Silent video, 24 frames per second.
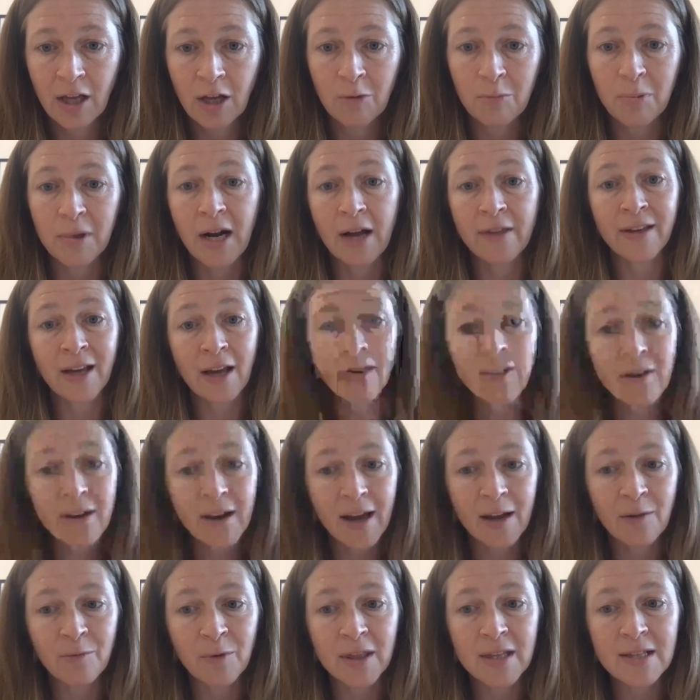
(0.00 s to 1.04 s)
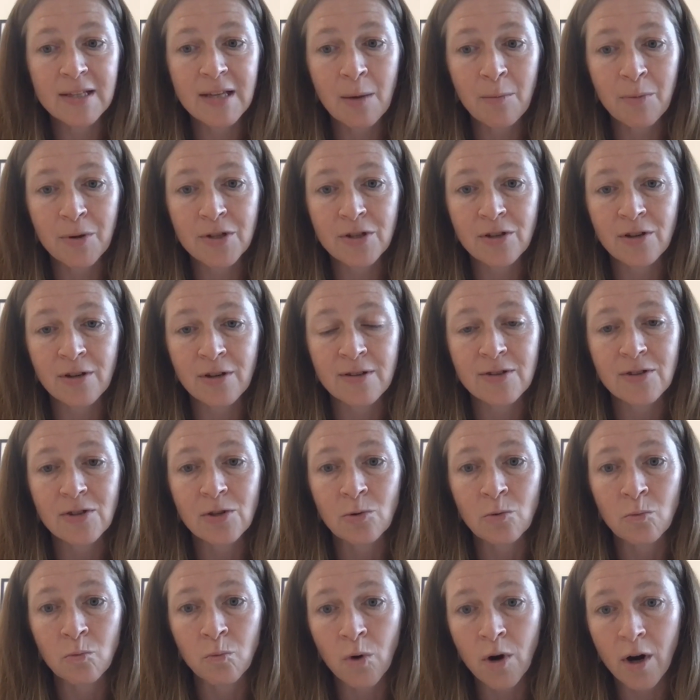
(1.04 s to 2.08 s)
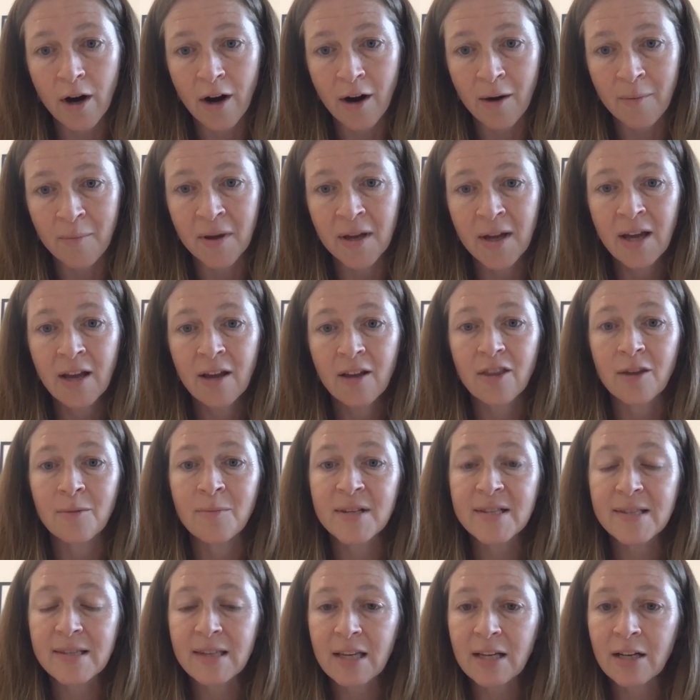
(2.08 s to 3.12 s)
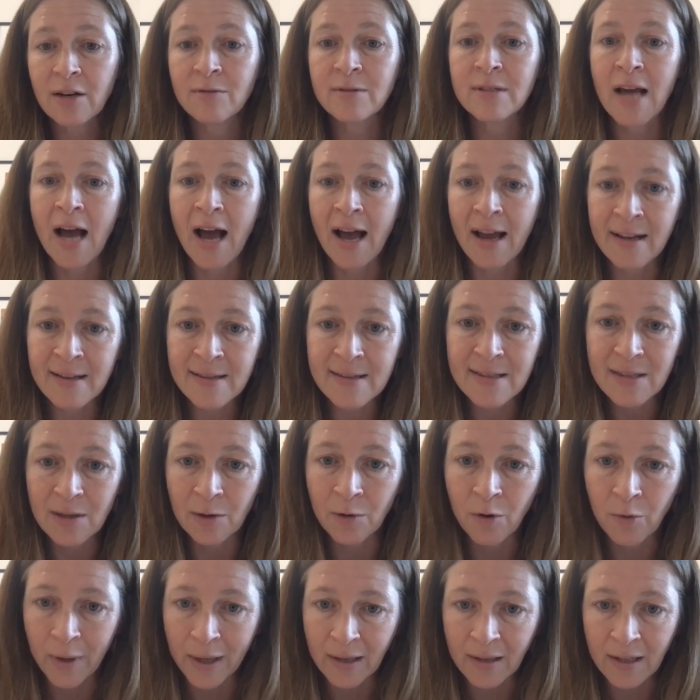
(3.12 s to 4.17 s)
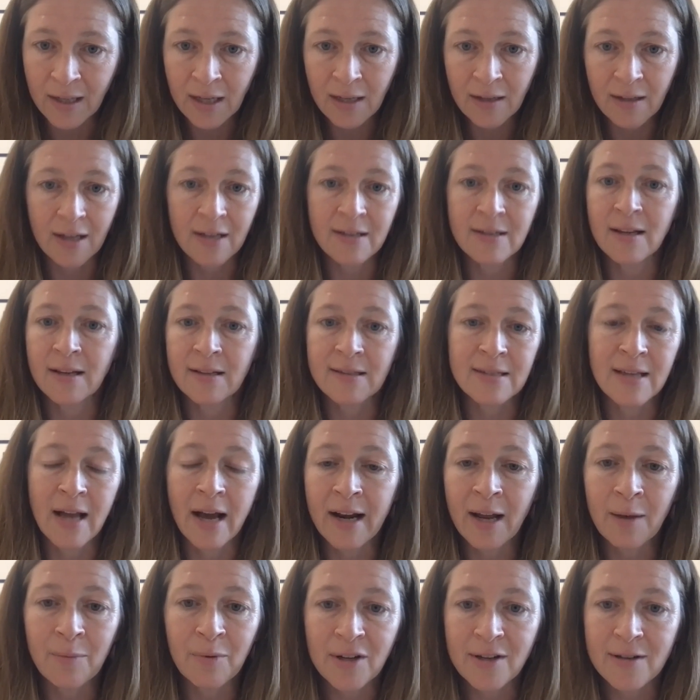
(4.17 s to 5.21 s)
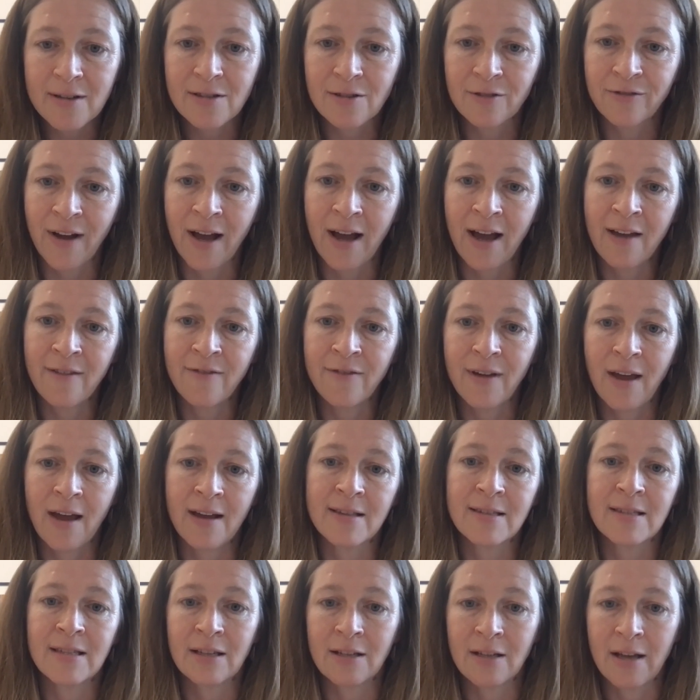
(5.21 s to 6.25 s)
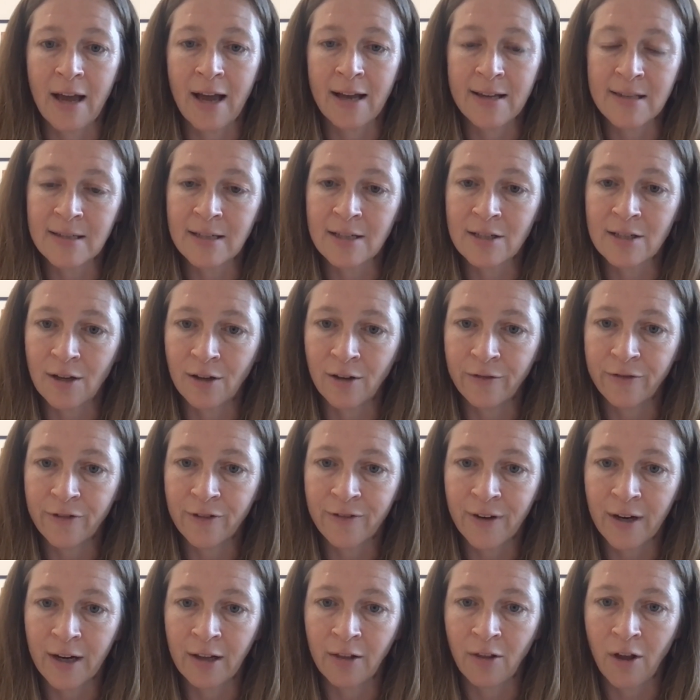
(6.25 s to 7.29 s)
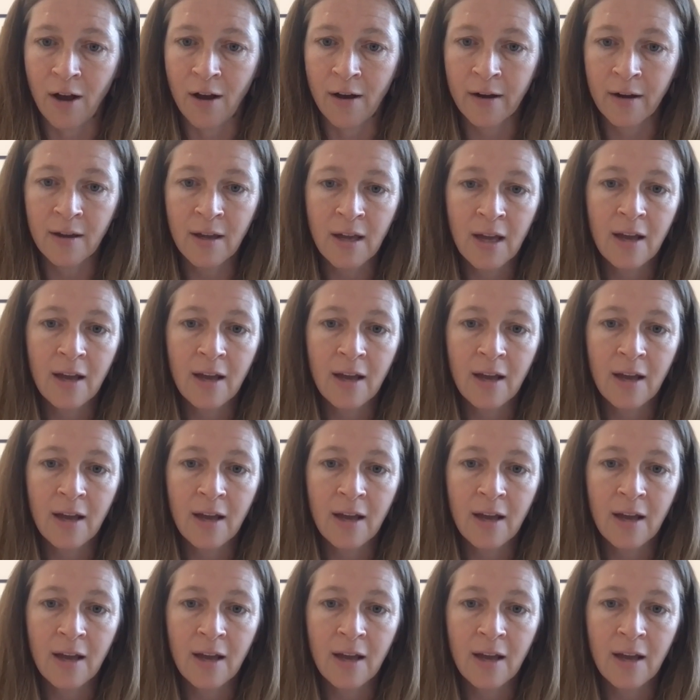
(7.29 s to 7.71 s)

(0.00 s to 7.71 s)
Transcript: But on the other hand, when the temperature is too warm, the mosquito dies so quickly, it, it's not able to survive as, the, as an adult for very long,